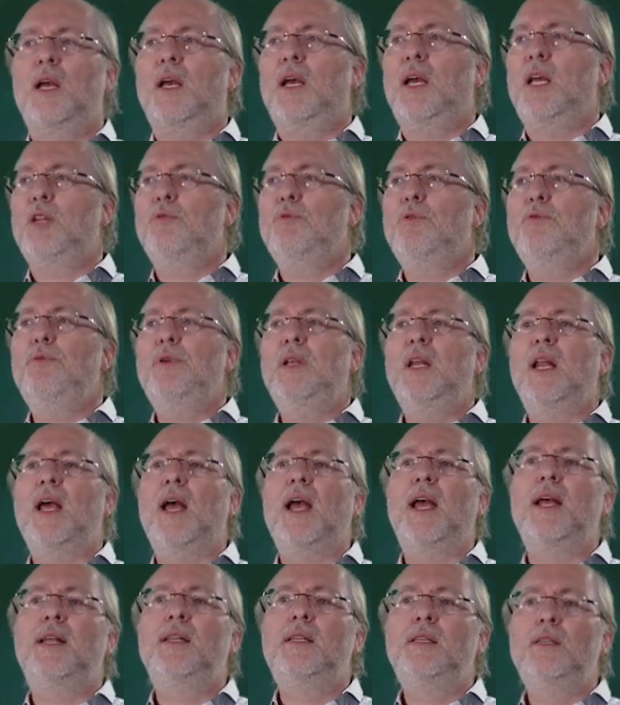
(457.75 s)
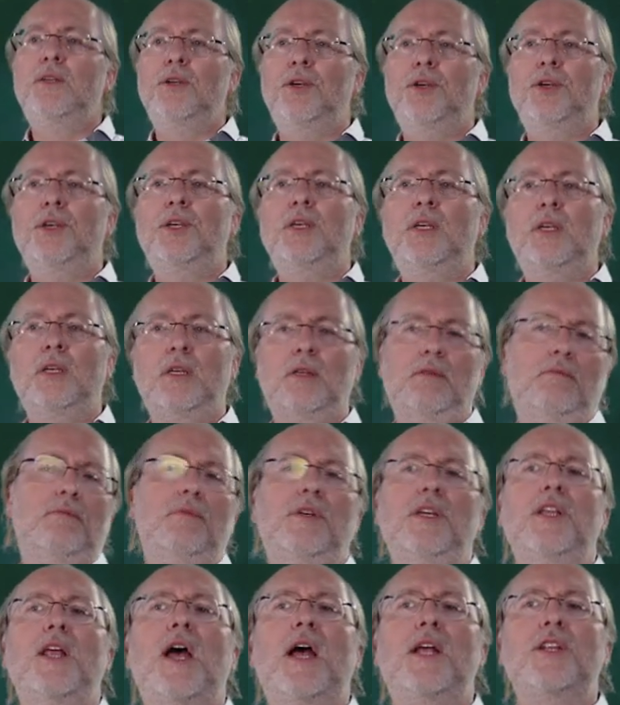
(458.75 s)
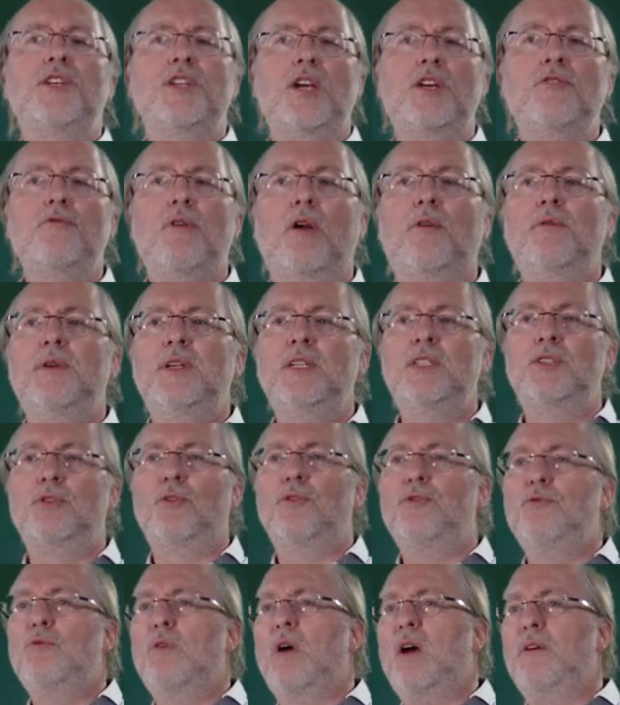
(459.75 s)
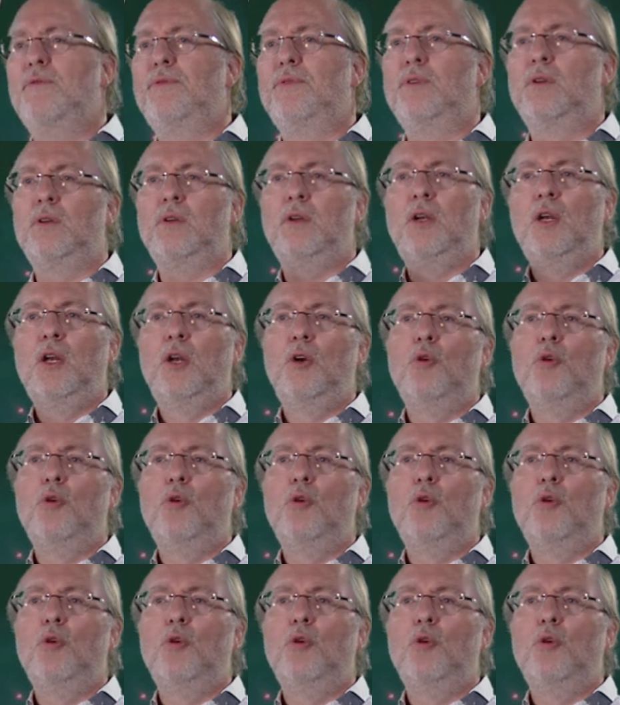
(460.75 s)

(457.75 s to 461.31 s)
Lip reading: and we will end in January. So you have a